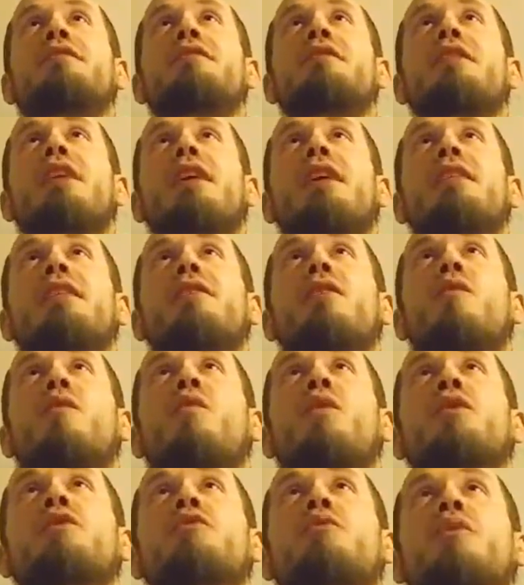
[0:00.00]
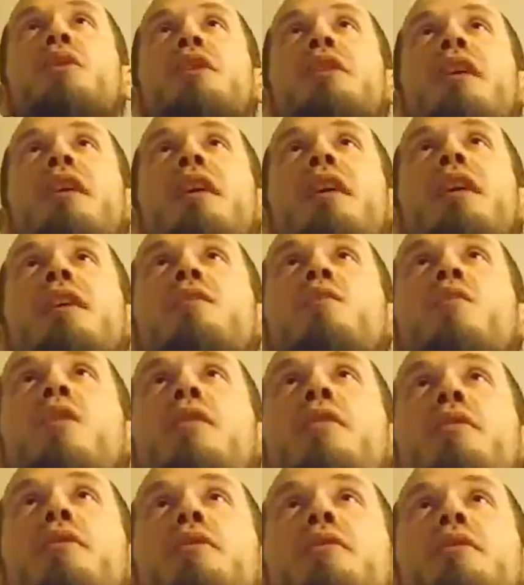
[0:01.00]
2nd, 129,
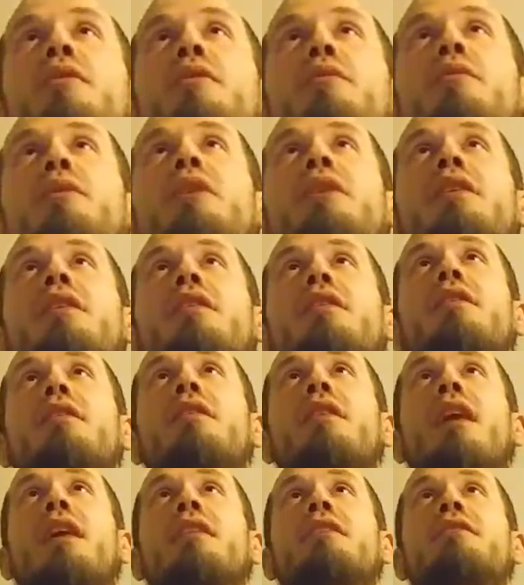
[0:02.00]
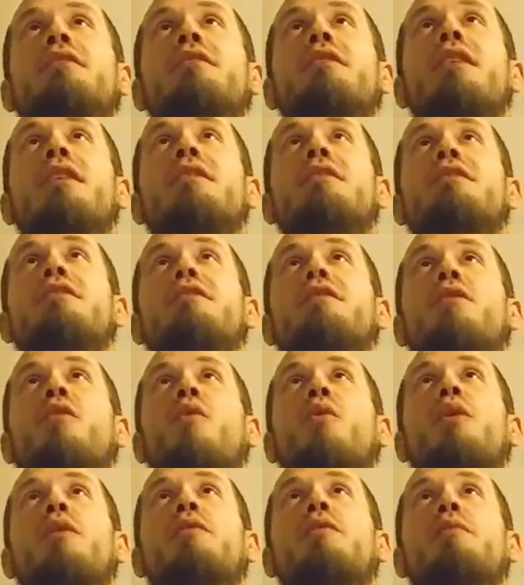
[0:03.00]
133, United States
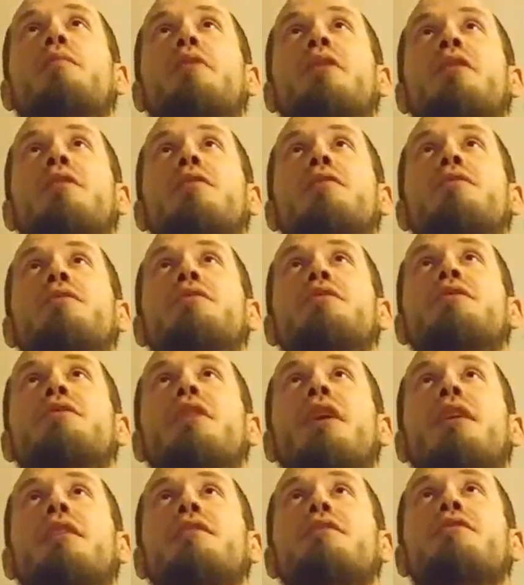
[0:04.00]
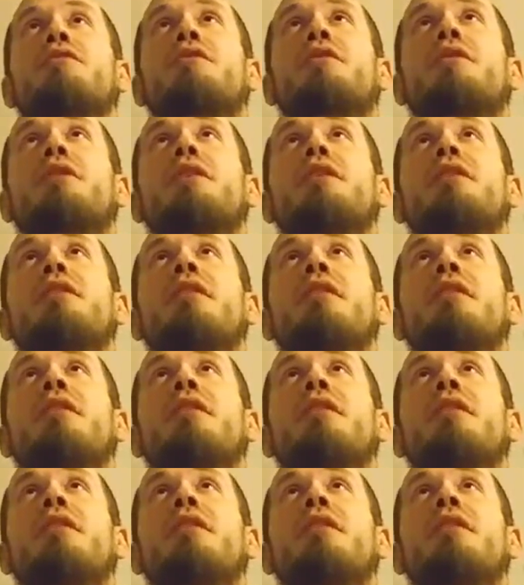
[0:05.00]
Court of Appeals, 2nd Circuit,